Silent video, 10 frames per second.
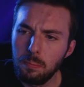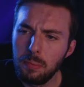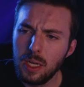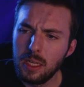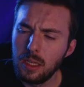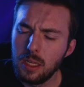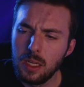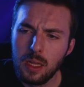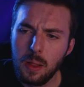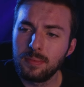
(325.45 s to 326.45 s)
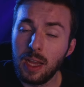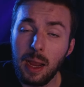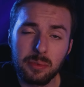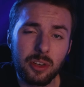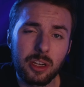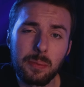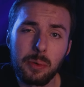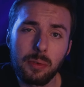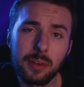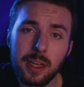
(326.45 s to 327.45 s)
But times are going to
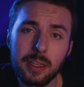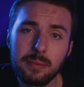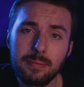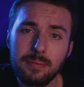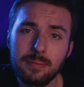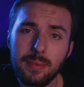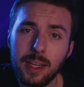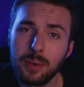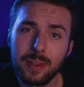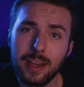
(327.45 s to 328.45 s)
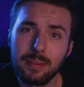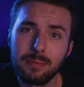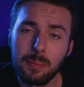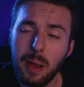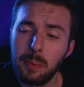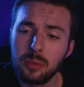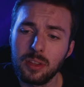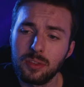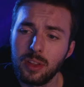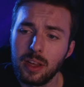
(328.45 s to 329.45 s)
be rough ahead. I know that. The Bible
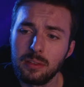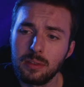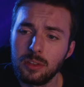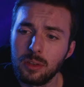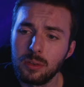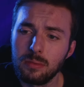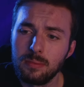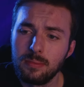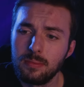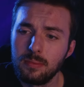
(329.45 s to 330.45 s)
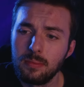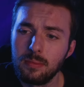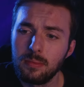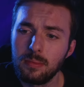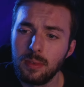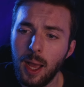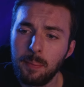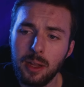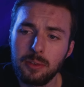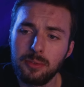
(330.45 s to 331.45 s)
says that. So
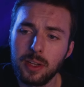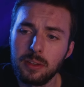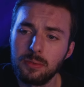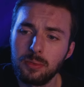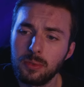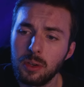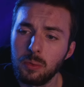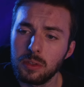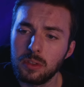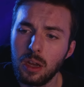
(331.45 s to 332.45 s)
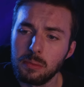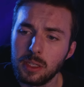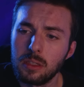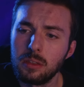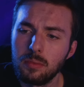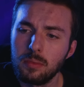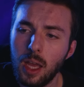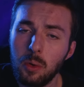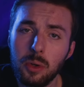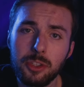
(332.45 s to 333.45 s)
I'm not afraid of, you know, what's coming.
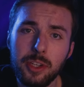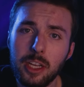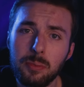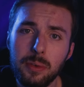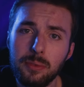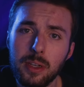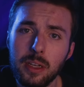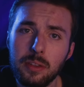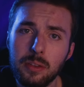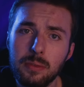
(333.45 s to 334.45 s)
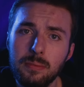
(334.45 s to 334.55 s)
I don't want you guys to be afraid either,